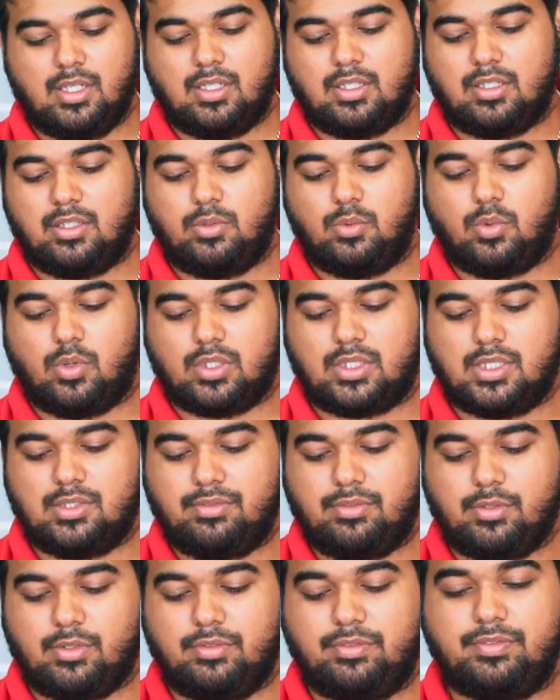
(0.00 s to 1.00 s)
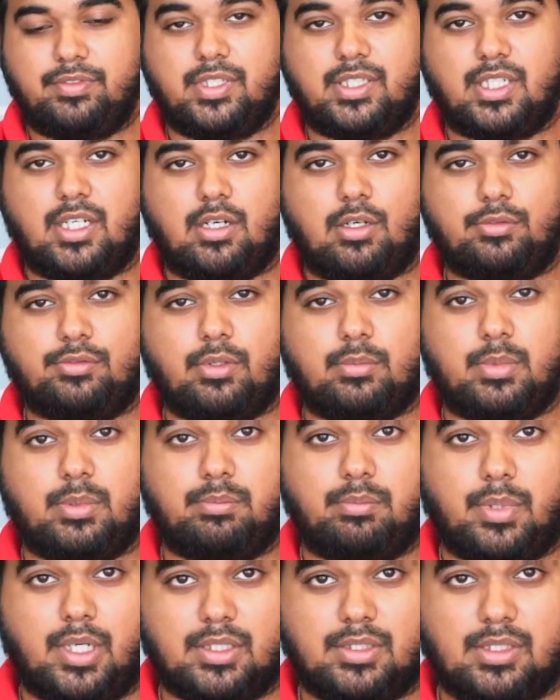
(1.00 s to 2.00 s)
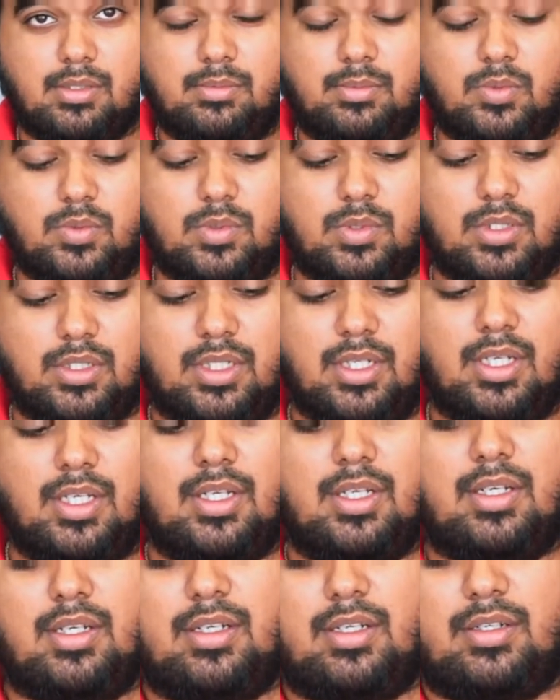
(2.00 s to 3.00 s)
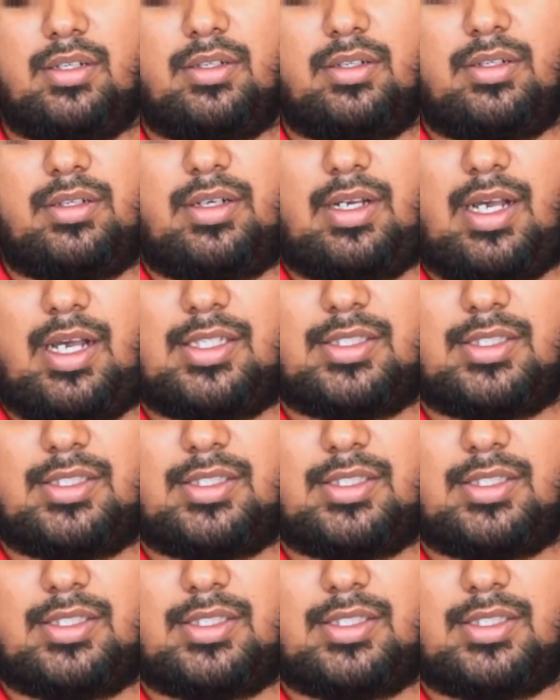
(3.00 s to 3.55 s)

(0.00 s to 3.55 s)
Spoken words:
the water is flowing further out from the bottom hole as